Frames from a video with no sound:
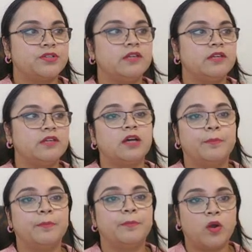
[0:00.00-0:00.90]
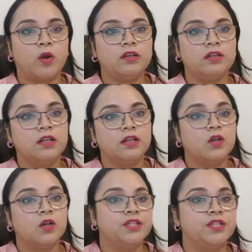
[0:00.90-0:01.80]
giving up a pawn
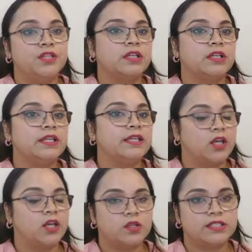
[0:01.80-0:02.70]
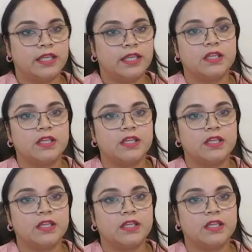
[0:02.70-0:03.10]
which he cannot keep.